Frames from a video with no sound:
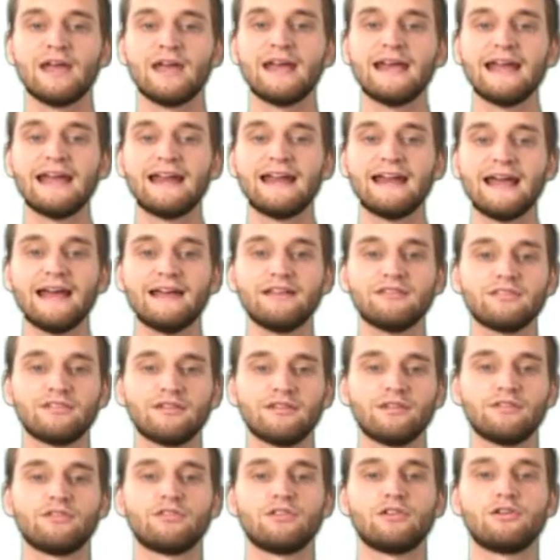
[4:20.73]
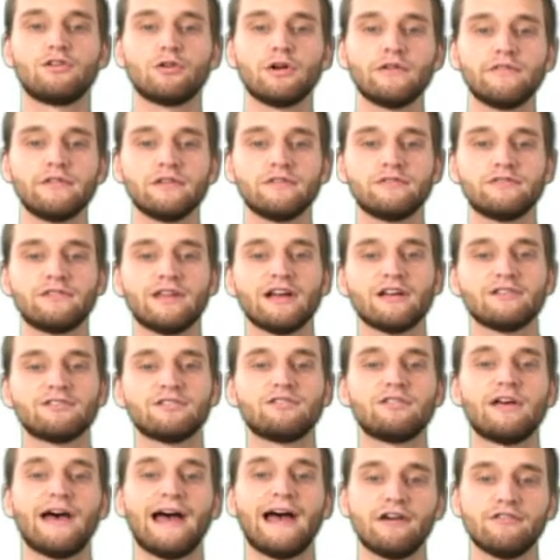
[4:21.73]
In essence, the derivative tells us
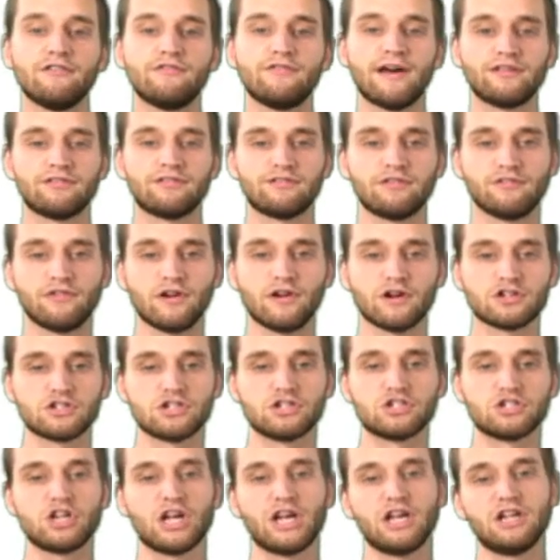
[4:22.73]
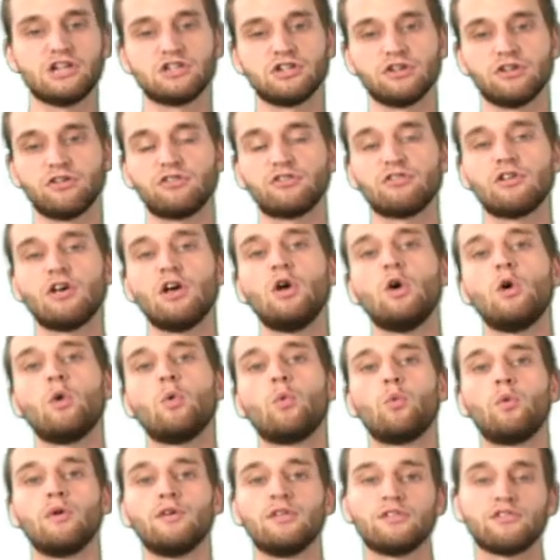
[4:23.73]
how fast a function changes
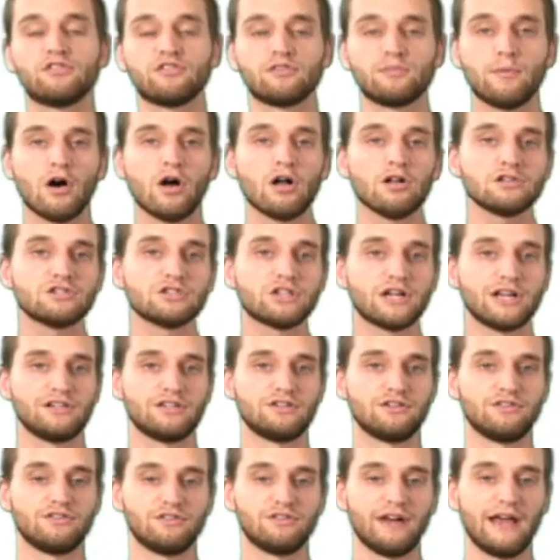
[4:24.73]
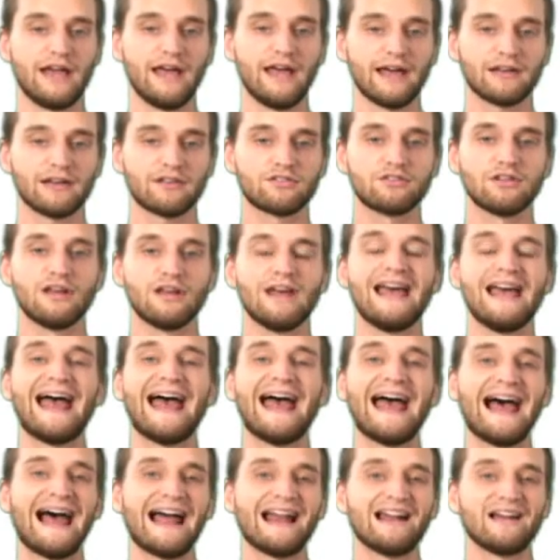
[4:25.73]
with small changes in x
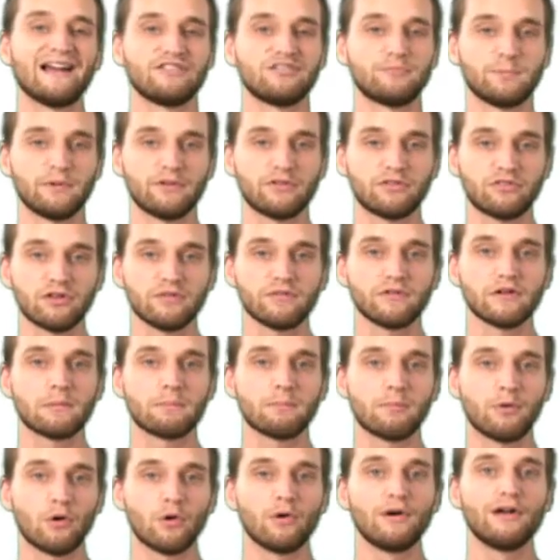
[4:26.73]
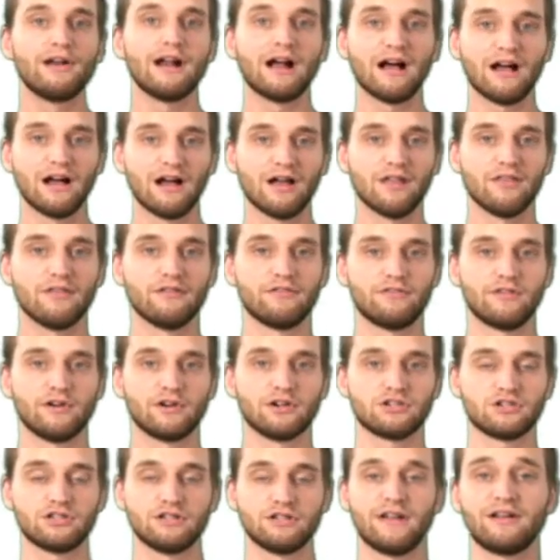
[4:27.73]
at a specific point on the
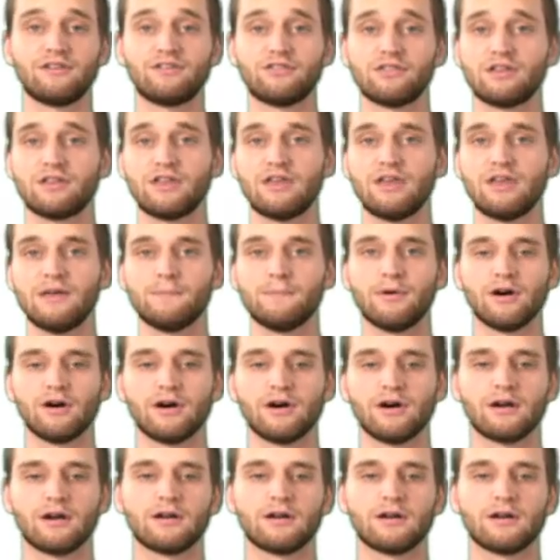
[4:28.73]
function. That's the key part.